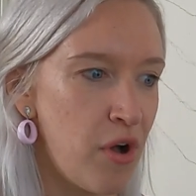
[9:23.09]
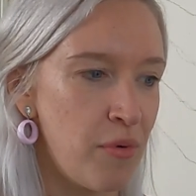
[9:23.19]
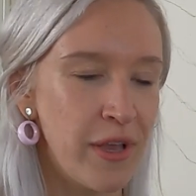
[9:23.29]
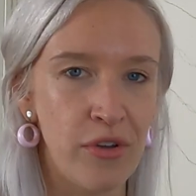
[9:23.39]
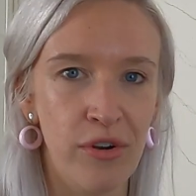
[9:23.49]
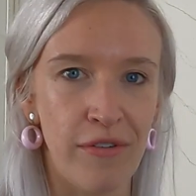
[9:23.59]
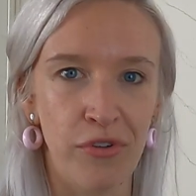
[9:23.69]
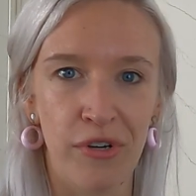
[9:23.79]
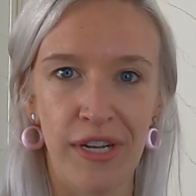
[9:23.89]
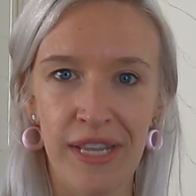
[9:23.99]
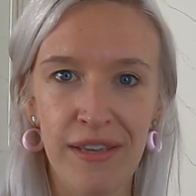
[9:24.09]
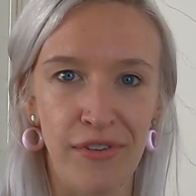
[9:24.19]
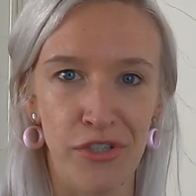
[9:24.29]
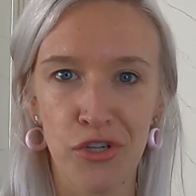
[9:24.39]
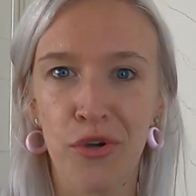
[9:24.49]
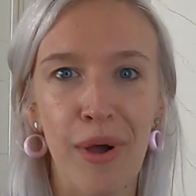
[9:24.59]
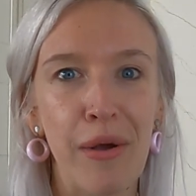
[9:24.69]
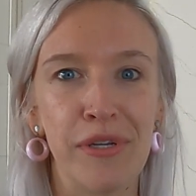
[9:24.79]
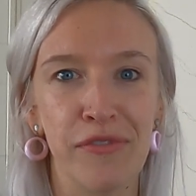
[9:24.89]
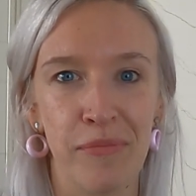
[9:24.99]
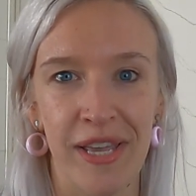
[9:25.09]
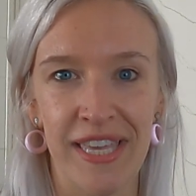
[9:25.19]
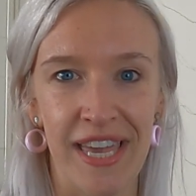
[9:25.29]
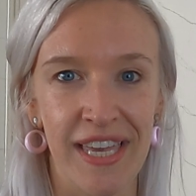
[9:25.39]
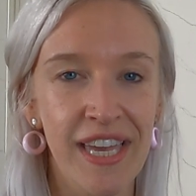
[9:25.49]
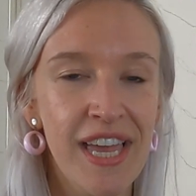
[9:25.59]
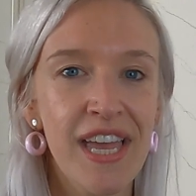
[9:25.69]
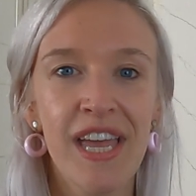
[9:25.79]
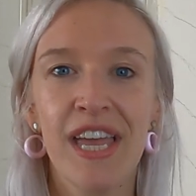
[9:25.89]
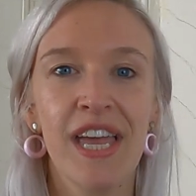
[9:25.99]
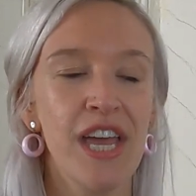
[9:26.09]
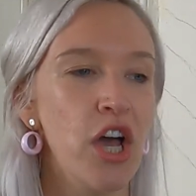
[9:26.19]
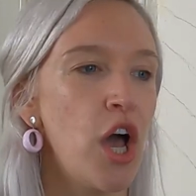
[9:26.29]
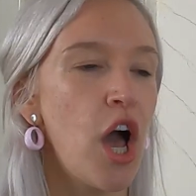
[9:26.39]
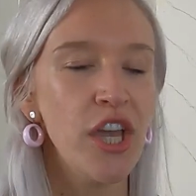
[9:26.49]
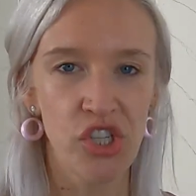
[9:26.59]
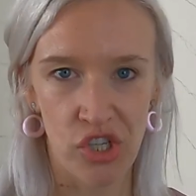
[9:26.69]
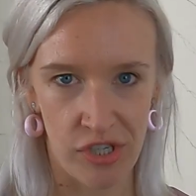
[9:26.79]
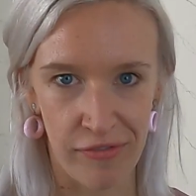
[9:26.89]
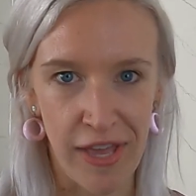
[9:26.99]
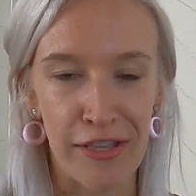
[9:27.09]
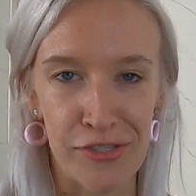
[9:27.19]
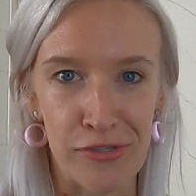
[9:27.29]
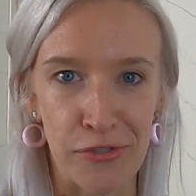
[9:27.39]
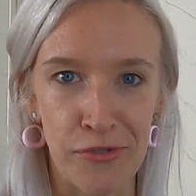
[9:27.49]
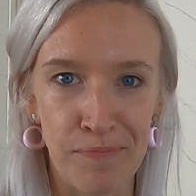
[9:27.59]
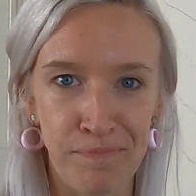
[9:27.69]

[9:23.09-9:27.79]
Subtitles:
oh my God, I've got to leave in 2 hours for my gig. I should have cancelled.